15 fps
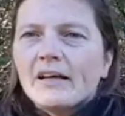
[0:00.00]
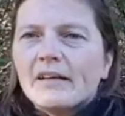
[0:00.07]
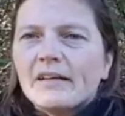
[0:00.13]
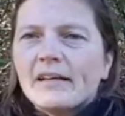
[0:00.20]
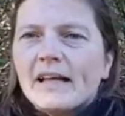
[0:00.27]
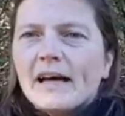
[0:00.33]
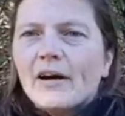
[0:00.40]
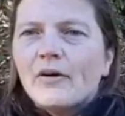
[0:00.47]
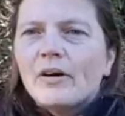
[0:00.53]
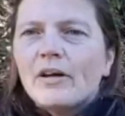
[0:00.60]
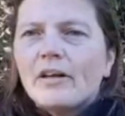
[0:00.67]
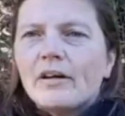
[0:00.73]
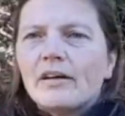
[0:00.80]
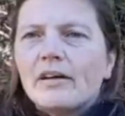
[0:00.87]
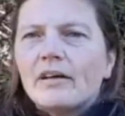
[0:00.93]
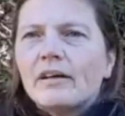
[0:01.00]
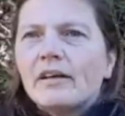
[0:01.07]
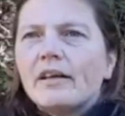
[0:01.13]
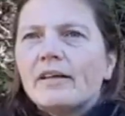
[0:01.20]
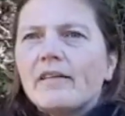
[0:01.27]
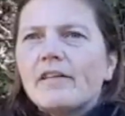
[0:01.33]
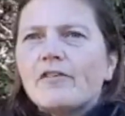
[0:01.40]
Now,
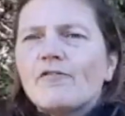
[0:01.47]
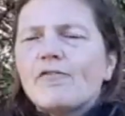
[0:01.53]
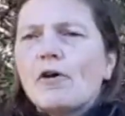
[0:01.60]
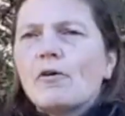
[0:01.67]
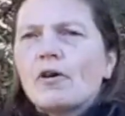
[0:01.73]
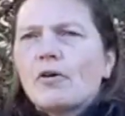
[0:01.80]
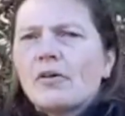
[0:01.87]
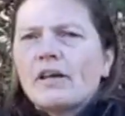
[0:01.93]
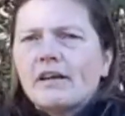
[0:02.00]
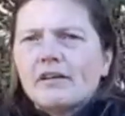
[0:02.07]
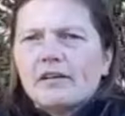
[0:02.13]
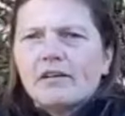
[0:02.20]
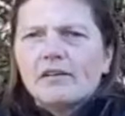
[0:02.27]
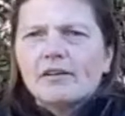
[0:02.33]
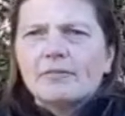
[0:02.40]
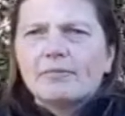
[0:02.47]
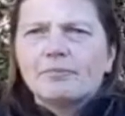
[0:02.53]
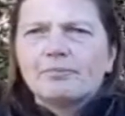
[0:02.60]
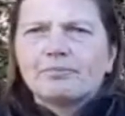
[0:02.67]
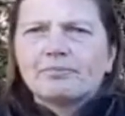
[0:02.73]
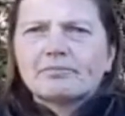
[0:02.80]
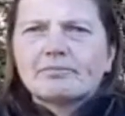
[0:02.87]
this photo here,
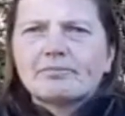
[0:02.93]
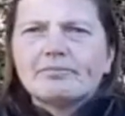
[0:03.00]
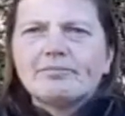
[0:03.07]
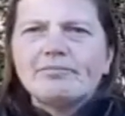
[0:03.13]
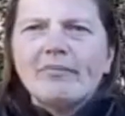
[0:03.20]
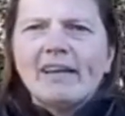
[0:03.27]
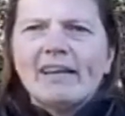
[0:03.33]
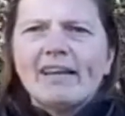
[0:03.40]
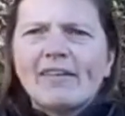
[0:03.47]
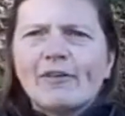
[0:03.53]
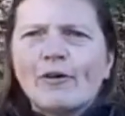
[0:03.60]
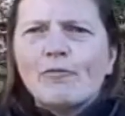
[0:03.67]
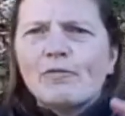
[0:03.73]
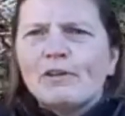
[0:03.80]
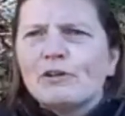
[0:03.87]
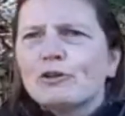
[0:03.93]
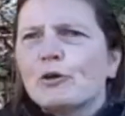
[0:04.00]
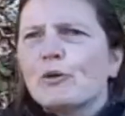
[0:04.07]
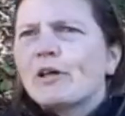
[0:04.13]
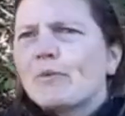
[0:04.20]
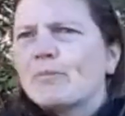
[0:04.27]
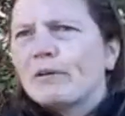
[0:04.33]
that's hopefully
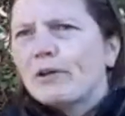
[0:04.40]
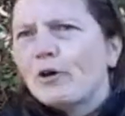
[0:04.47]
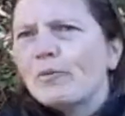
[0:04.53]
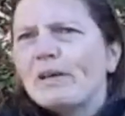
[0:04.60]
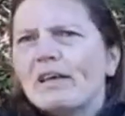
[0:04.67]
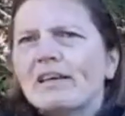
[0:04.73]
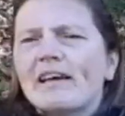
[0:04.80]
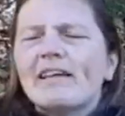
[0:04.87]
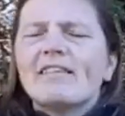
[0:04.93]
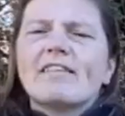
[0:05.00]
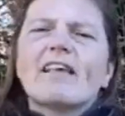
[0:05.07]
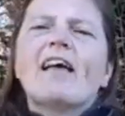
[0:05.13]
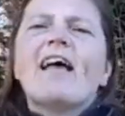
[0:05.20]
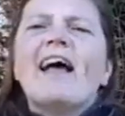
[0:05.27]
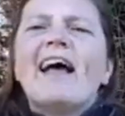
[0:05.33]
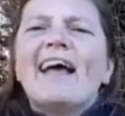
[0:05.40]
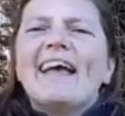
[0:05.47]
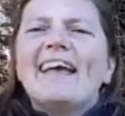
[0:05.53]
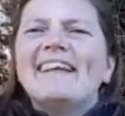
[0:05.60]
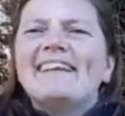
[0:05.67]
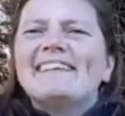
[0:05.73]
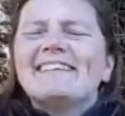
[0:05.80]
showing up below me, yes?
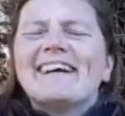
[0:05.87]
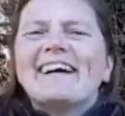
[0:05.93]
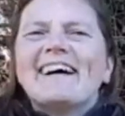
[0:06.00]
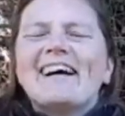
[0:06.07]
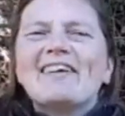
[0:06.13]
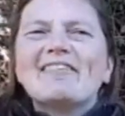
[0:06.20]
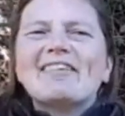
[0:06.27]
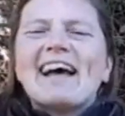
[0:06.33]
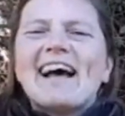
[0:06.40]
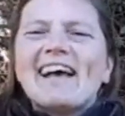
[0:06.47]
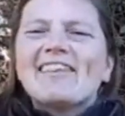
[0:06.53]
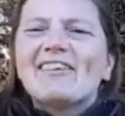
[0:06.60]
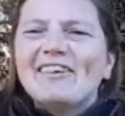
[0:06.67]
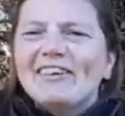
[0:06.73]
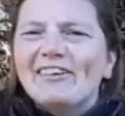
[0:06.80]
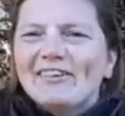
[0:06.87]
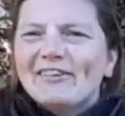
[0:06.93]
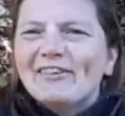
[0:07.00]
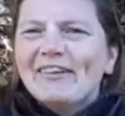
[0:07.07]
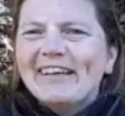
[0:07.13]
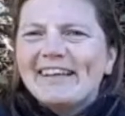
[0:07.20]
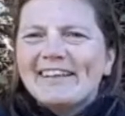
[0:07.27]
It's. I'm going to ask
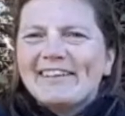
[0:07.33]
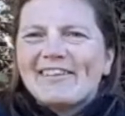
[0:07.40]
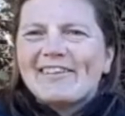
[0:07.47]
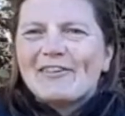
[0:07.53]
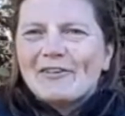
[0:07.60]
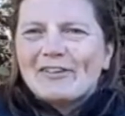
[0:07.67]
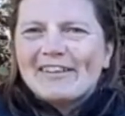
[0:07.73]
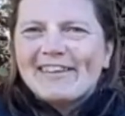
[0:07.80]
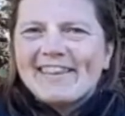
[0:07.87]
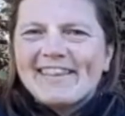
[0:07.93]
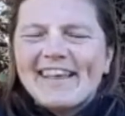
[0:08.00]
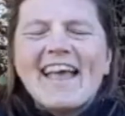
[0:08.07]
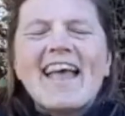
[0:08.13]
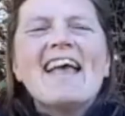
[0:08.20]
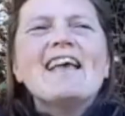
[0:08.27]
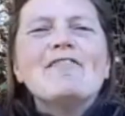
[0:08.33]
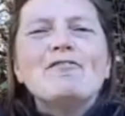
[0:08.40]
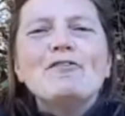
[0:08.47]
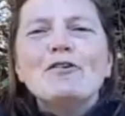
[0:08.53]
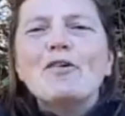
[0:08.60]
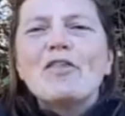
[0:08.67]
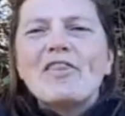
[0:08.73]
you, students, if
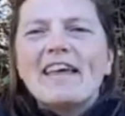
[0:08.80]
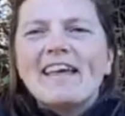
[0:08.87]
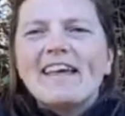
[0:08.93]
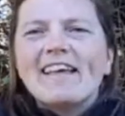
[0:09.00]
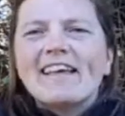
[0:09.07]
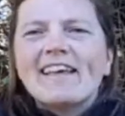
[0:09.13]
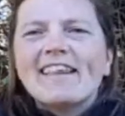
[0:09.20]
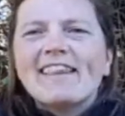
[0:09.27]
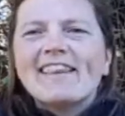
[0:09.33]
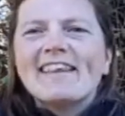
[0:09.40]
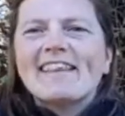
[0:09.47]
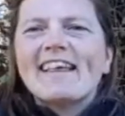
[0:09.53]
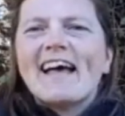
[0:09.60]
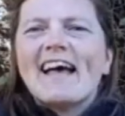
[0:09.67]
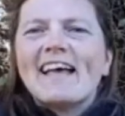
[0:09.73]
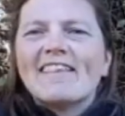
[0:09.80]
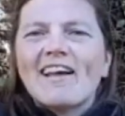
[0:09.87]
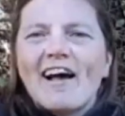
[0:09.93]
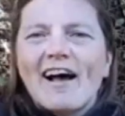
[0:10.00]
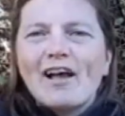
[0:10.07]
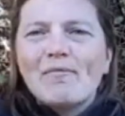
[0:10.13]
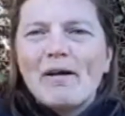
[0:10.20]
you think this has
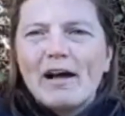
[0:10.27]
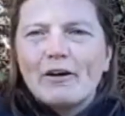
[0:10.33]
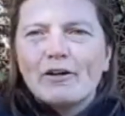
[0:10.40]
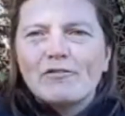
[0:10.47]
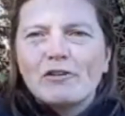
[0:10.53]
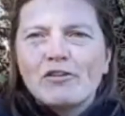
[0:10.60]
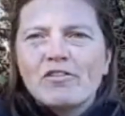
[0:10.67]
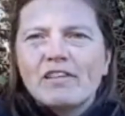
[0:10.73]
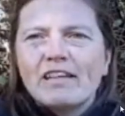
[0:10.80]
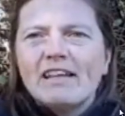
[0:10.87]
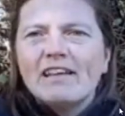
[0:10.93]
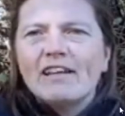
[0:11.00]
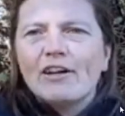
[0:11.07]
high biodiversity